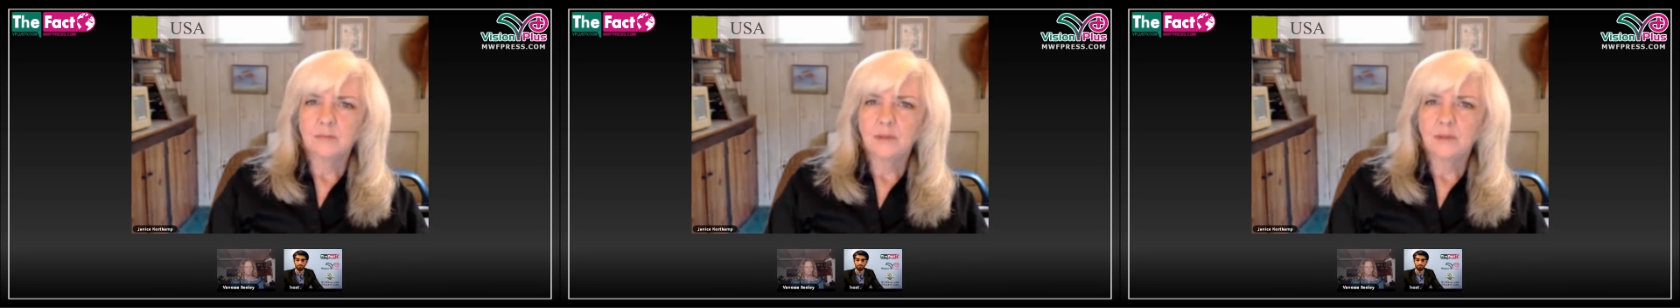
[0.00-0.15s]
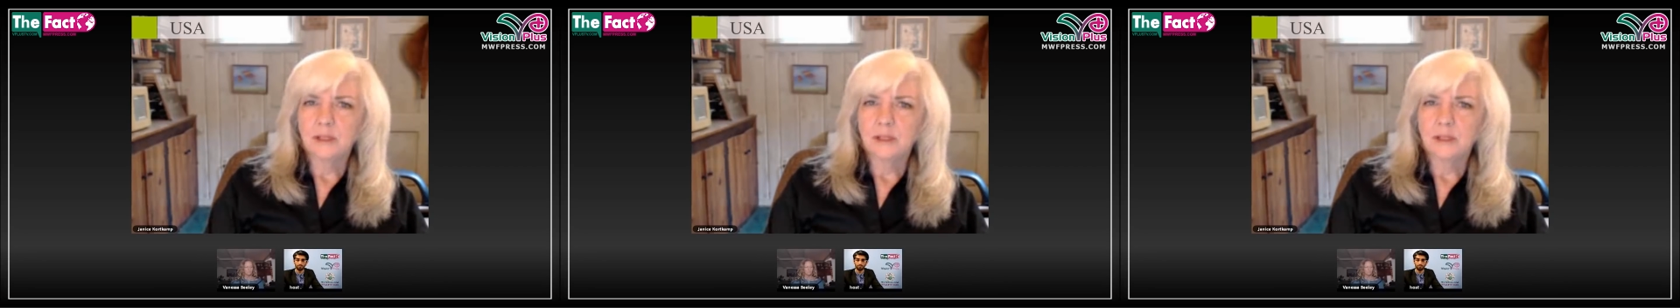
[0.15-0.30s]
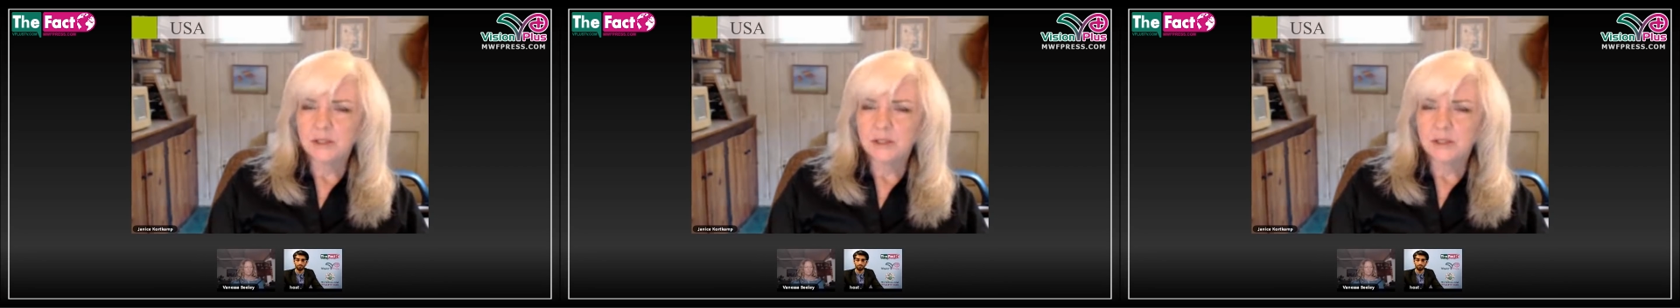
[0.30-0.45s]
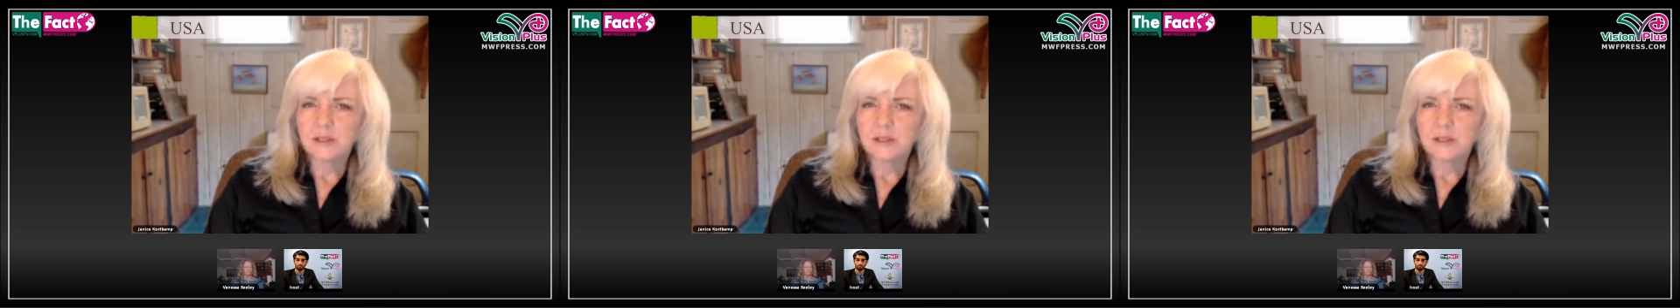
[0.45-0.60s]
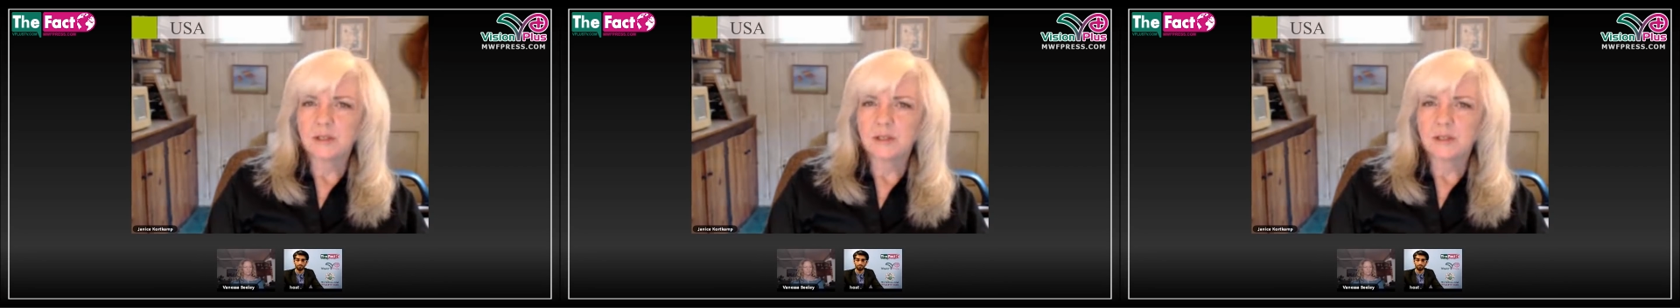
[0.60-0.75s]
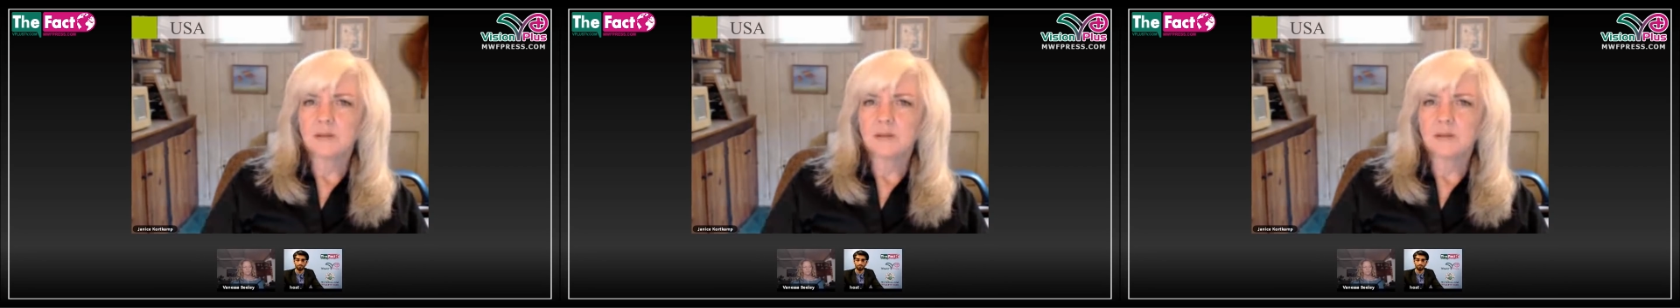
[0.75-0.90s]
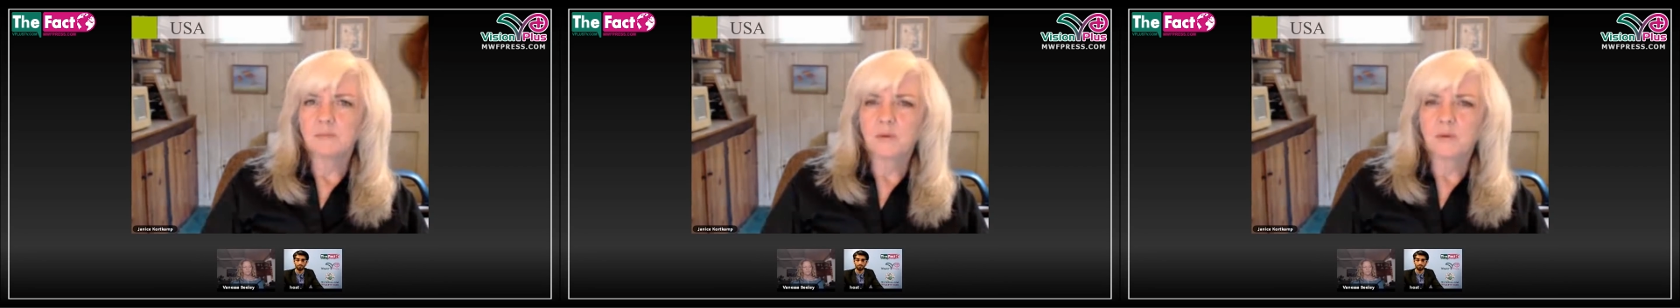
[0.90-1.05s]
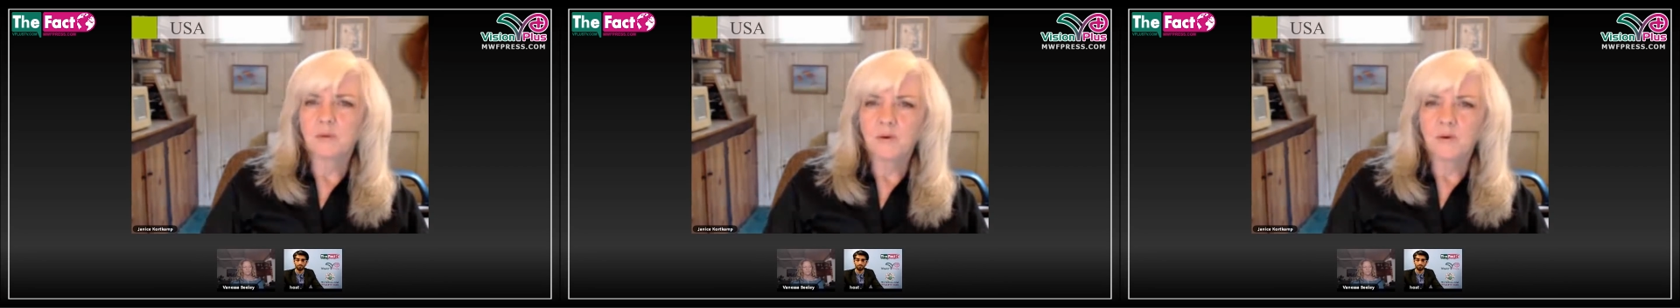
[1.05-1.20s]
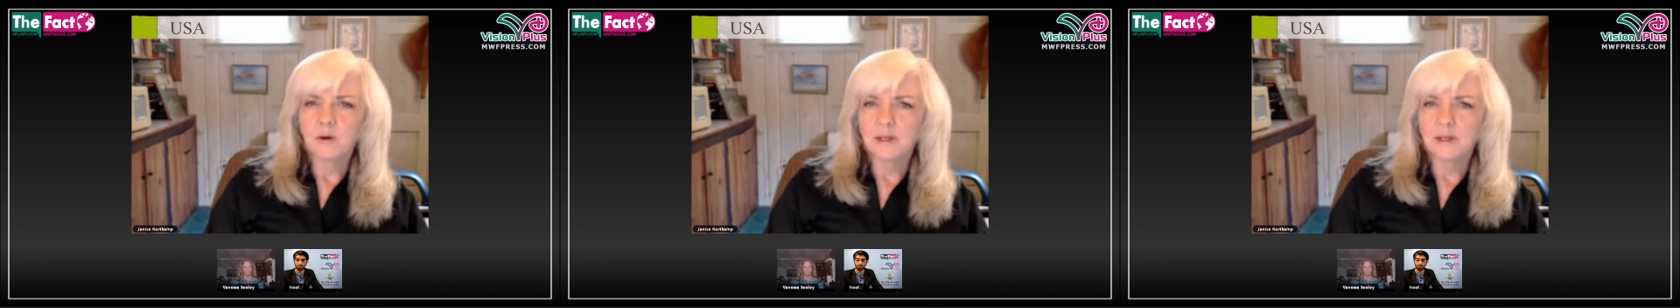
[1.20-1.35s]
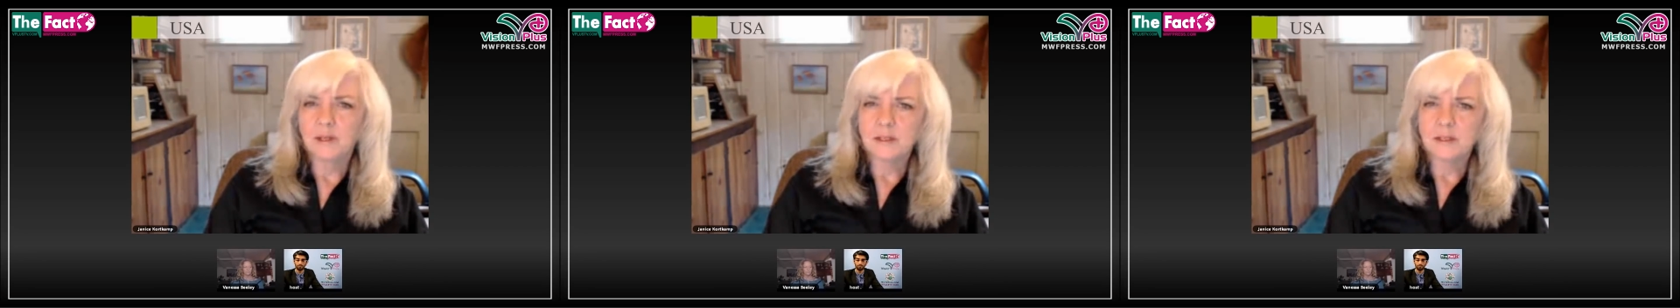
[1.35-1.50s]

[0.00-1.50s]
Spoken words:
logistics support,